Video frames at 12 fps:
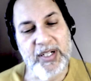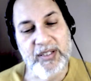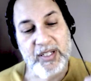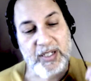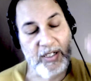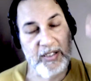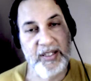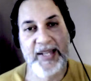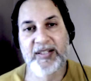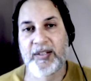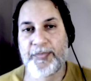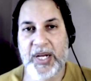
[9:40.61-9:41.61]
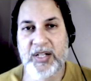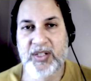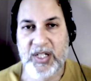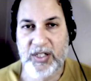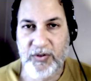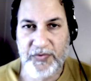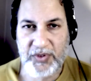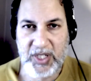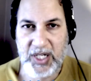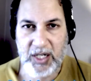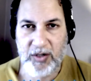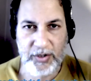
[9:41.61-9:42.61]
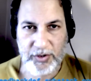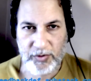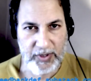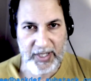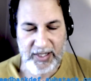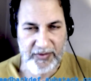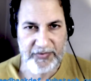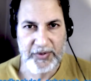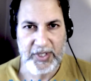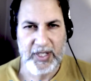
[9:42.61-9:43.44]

It's like a classic painting you've seen all your life.